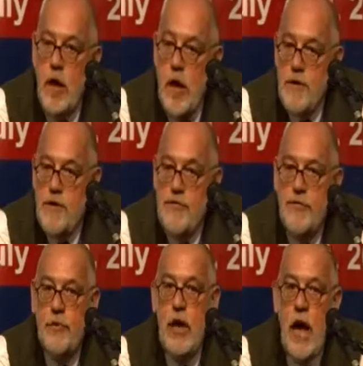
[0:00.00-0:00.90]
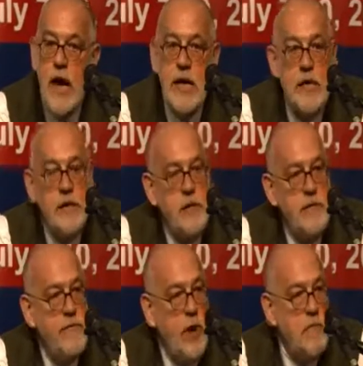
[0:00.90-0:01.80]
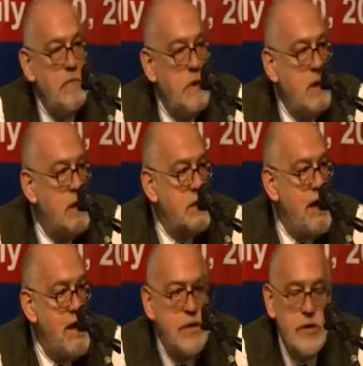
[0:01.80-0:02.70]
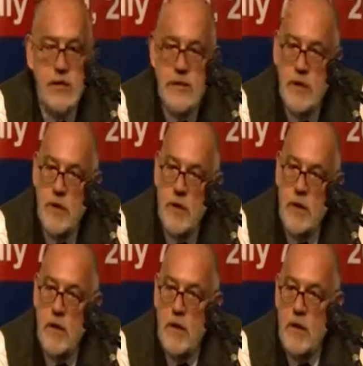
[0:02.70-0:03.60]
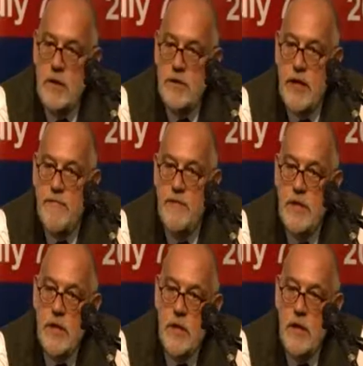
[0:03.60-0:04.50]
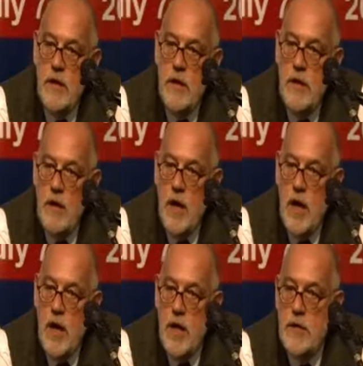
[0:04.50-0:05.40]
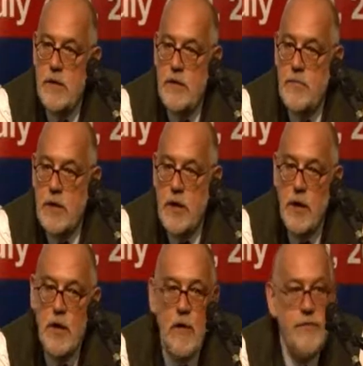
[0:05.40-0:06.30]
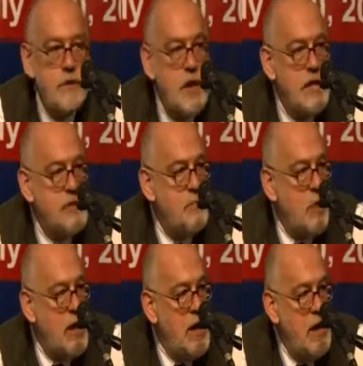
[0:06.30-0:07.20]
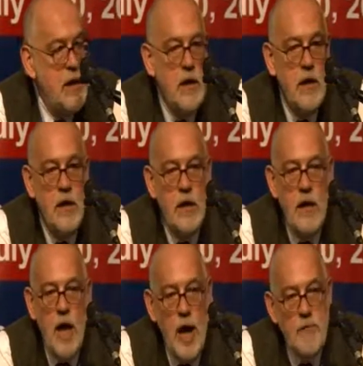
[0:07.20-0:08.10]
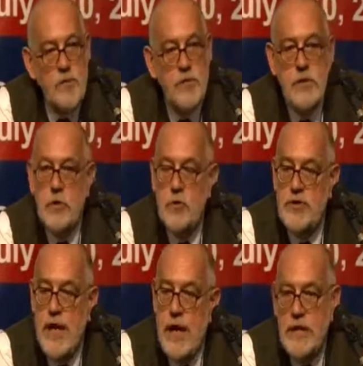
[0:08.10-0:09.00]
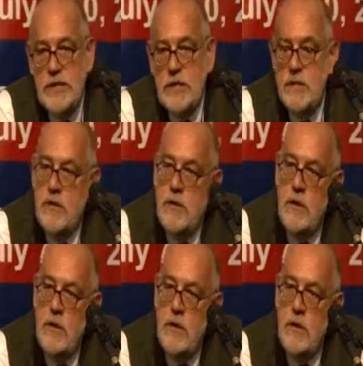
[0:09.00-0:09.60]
and this is the line from Titus 70 and the beginning of the diaspora up to the Crusades